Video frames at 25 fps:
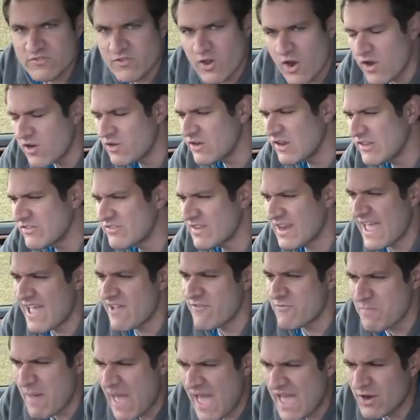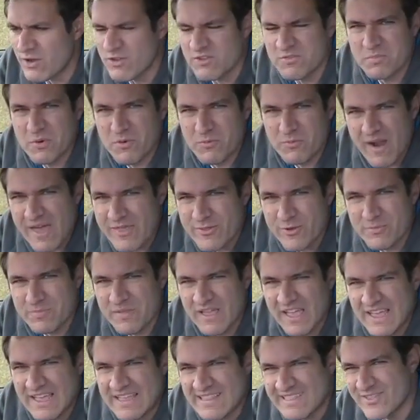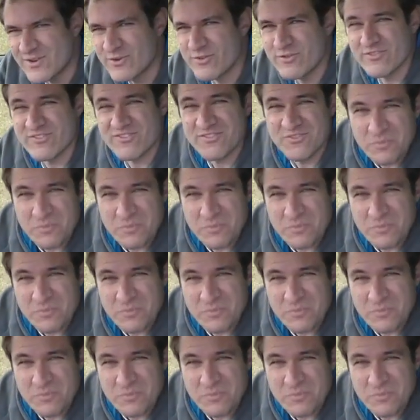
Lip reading: This car doesn't have paddles, but rather little